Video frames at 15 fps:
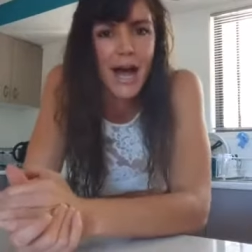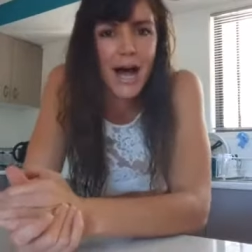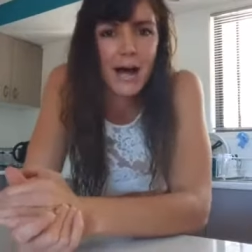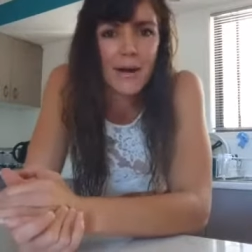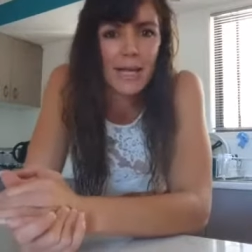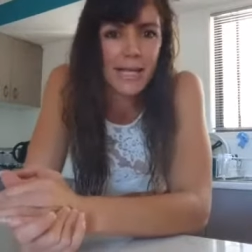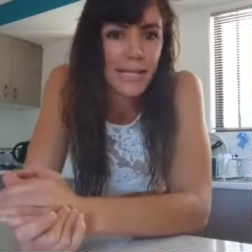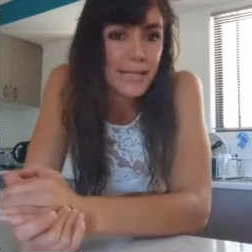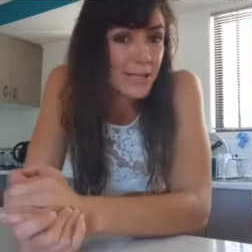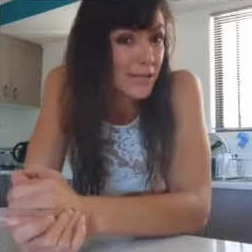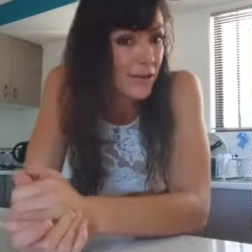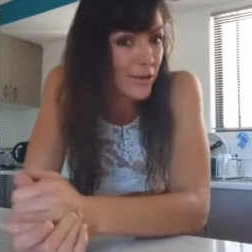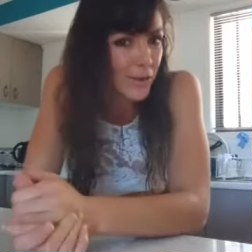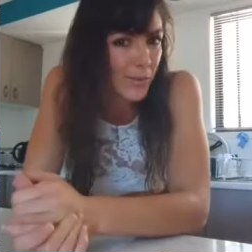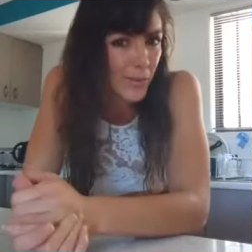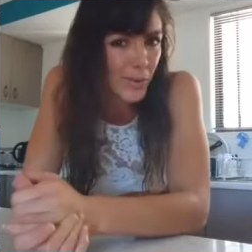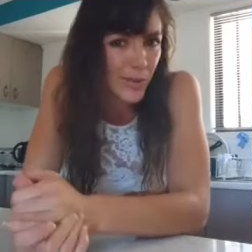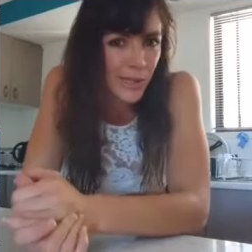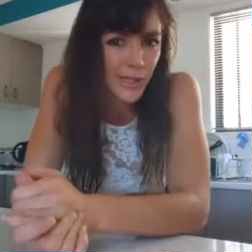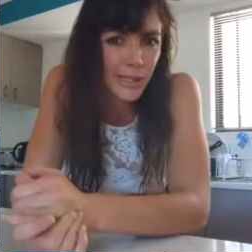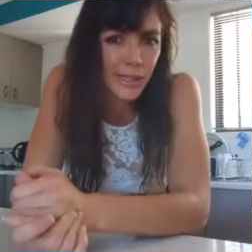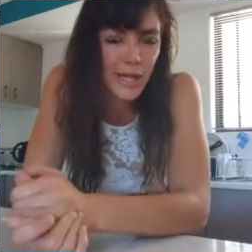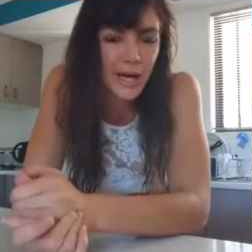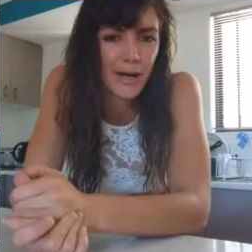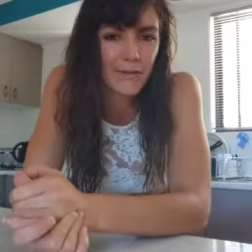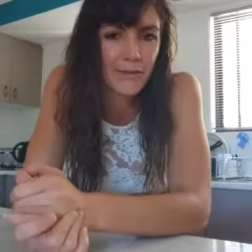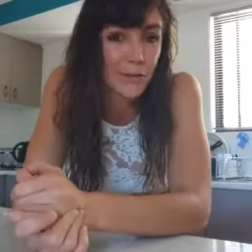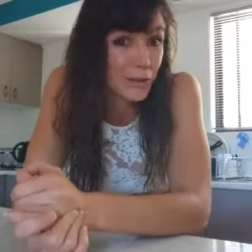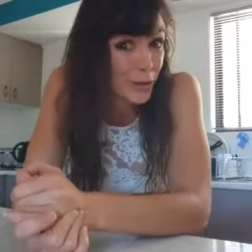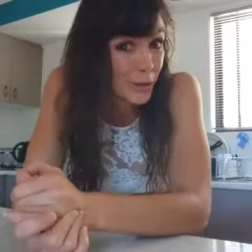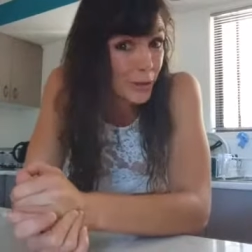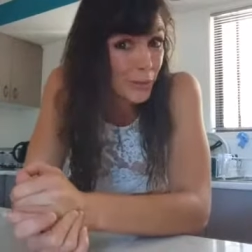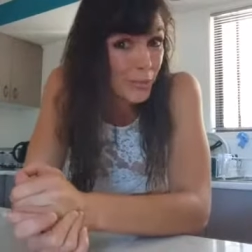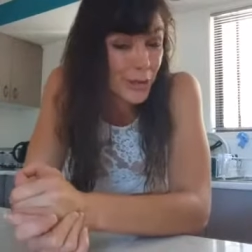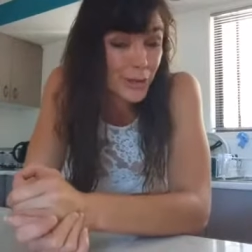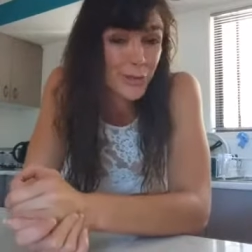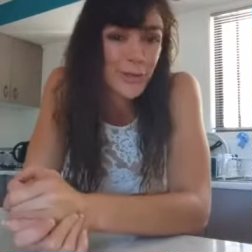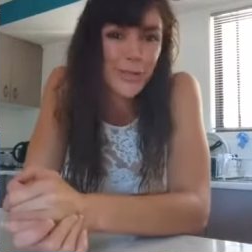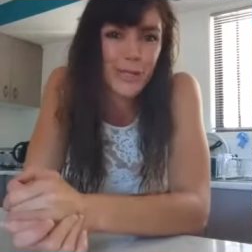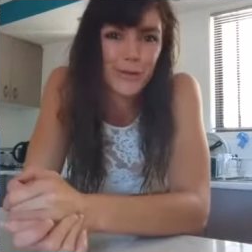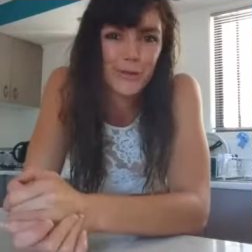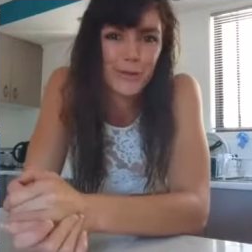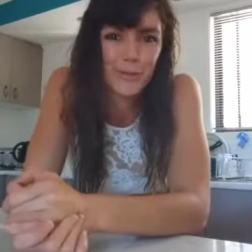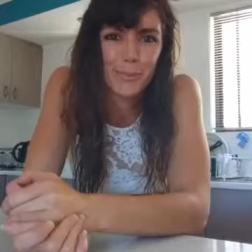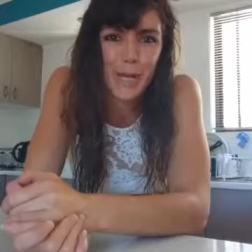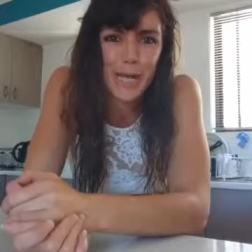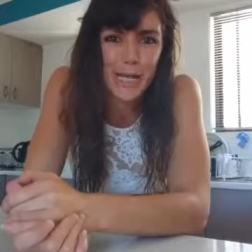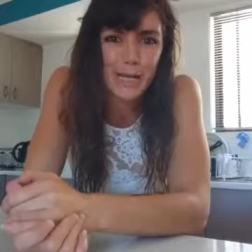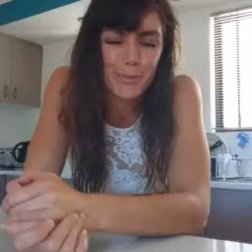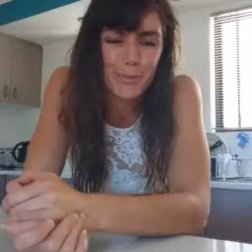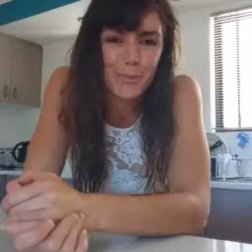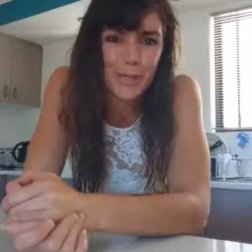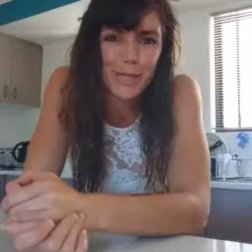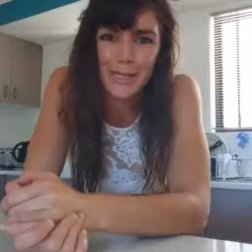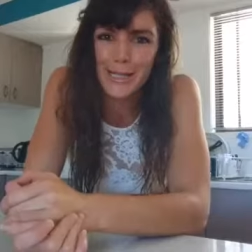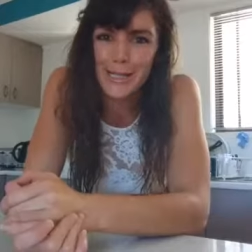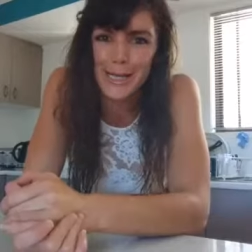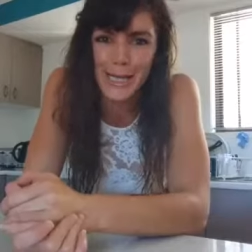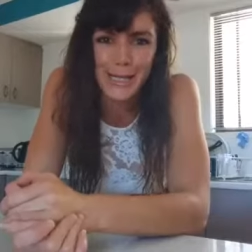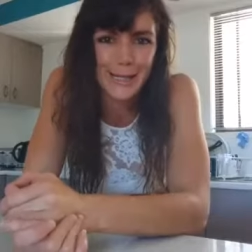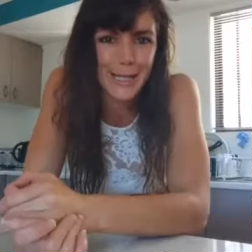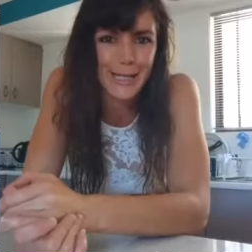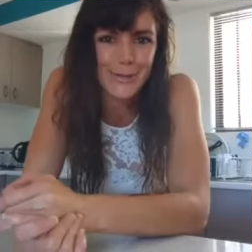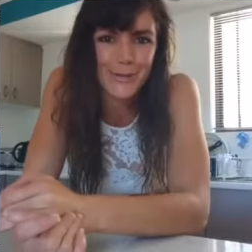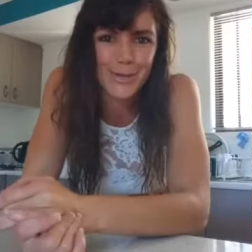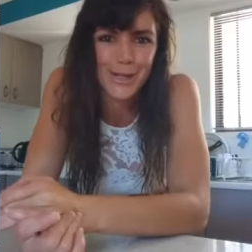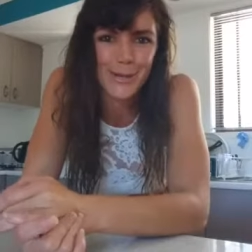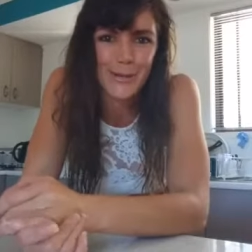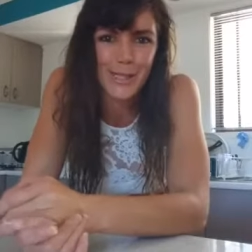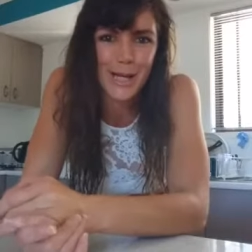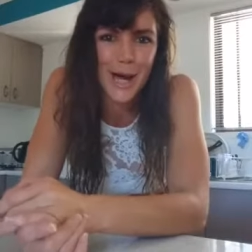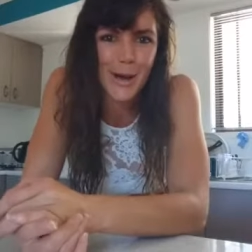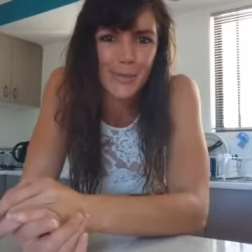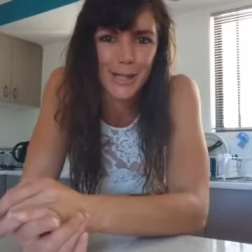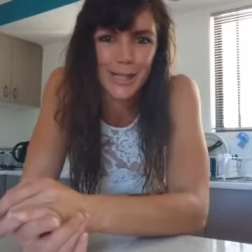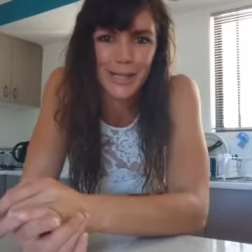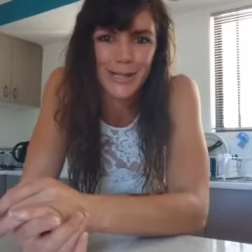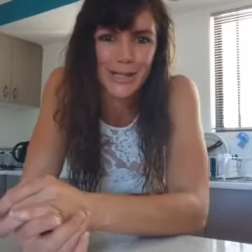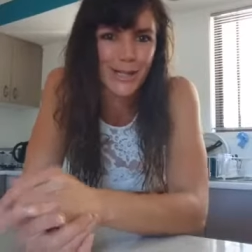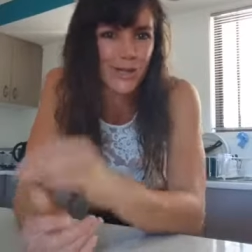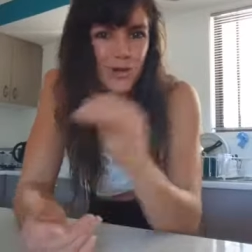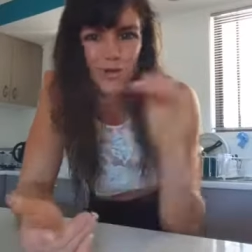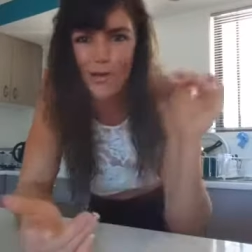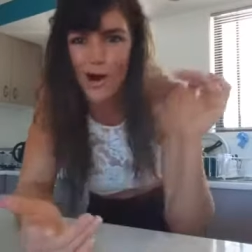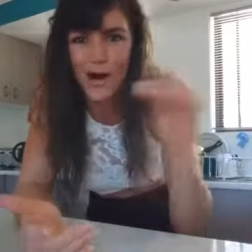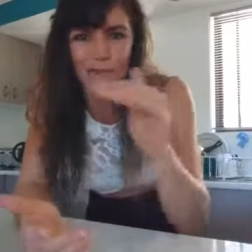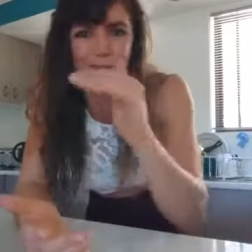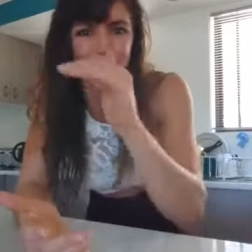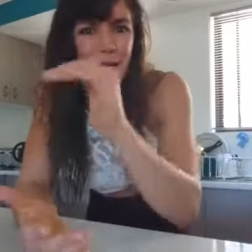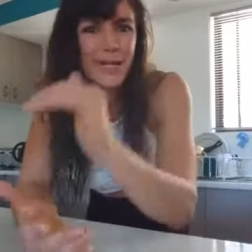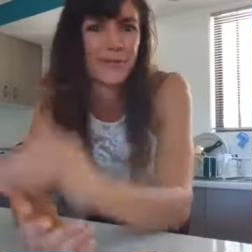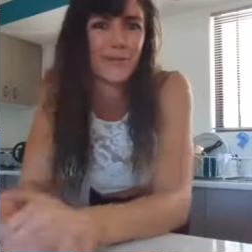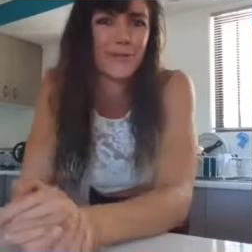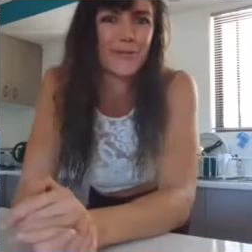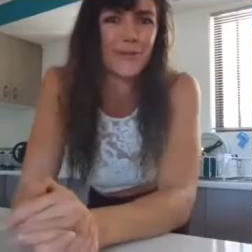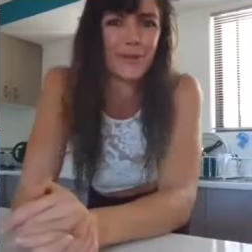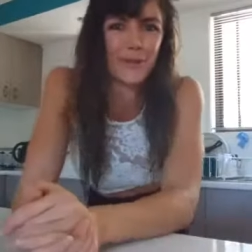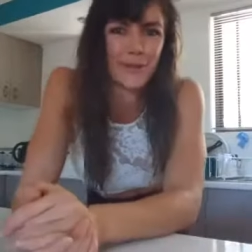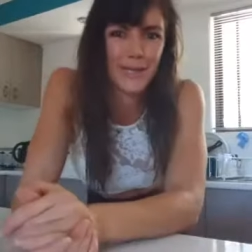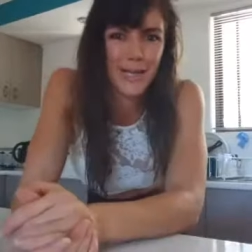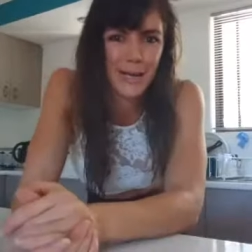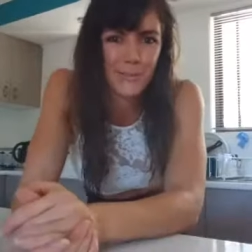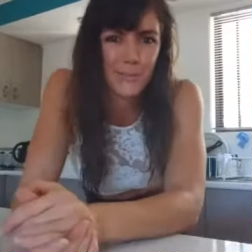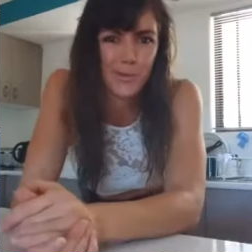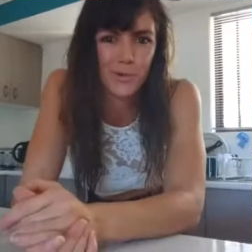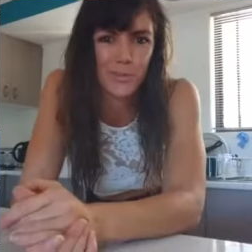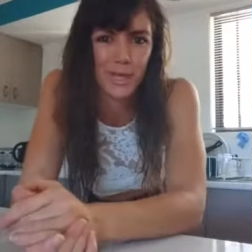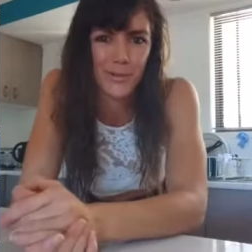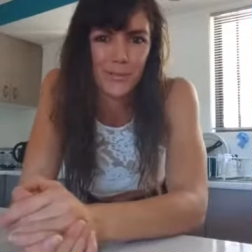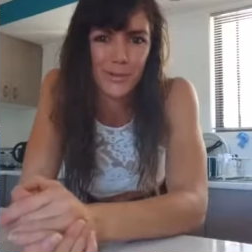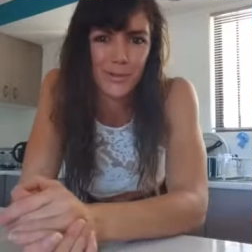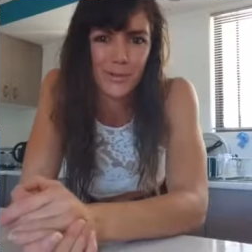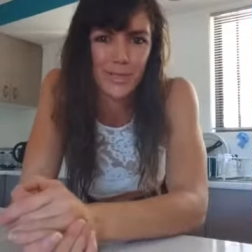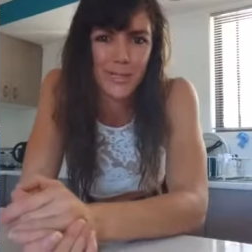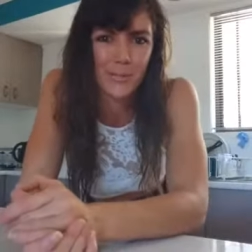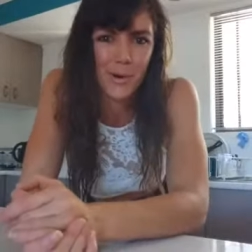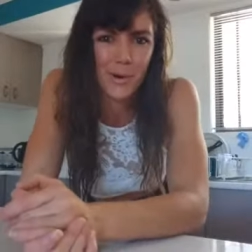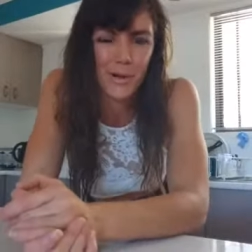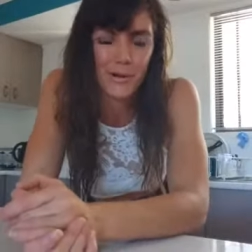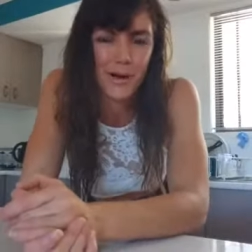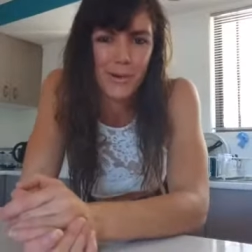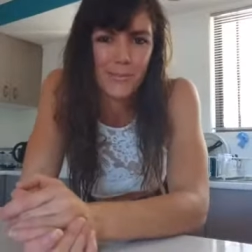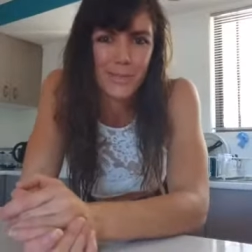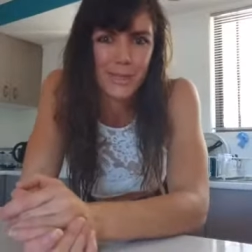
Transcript: Uh, it is a lot of work uh, for you, but also for me. But seeing these results come in, it just drives me even further to get more people on this program